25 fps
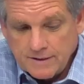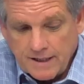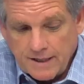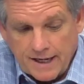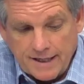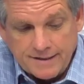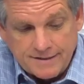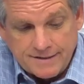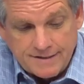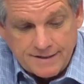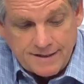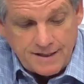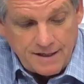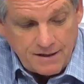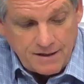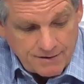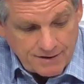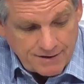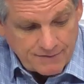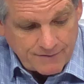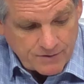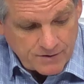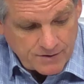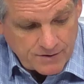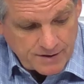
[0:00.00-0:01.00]
I did,
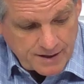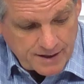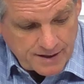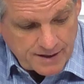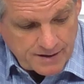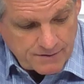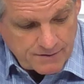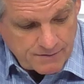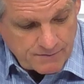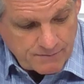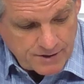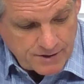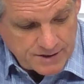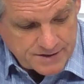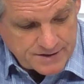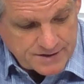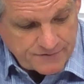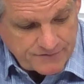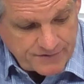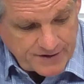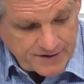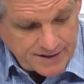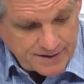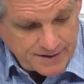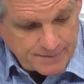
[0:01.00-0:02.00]
however, uh, was
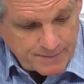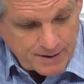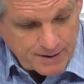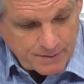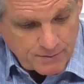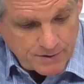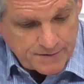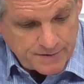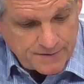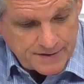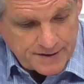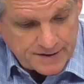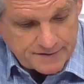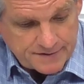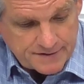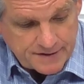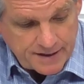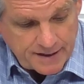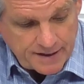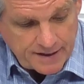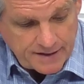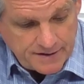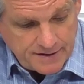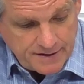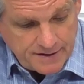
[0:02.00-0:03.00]
offended by one thing
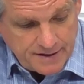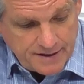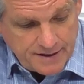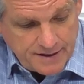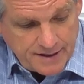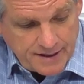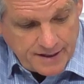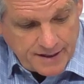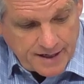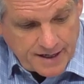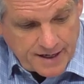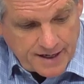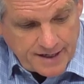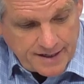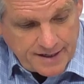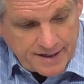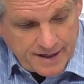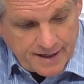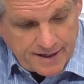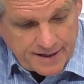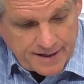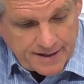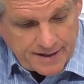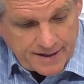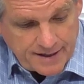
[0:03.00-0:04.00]
today. I
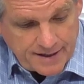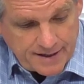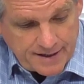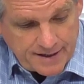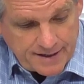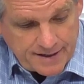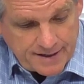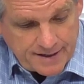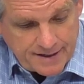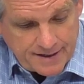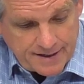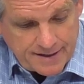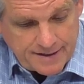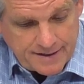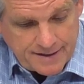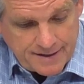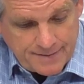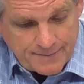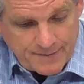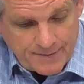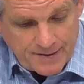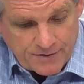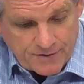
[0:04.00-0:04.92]
got a, an, an email